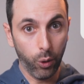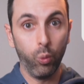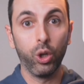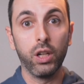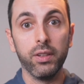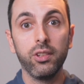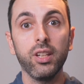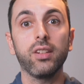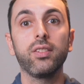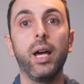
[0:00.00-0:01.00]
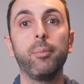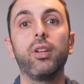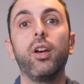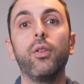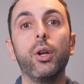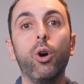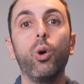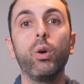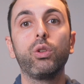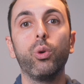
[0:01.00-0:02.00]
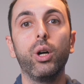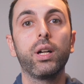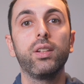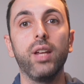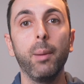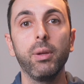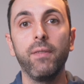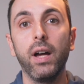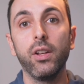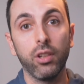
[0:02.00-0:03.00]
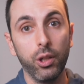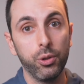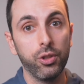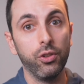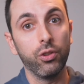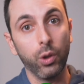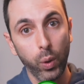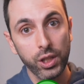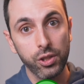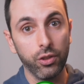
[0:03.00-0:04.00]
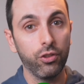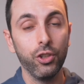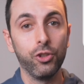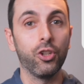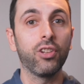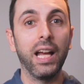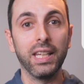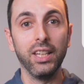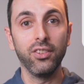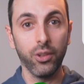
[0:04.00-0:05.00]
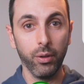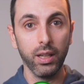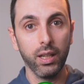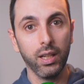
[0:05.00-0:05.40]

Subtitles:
we'll cover 6 steps that always work to help you find the solutions to questions just like these 3.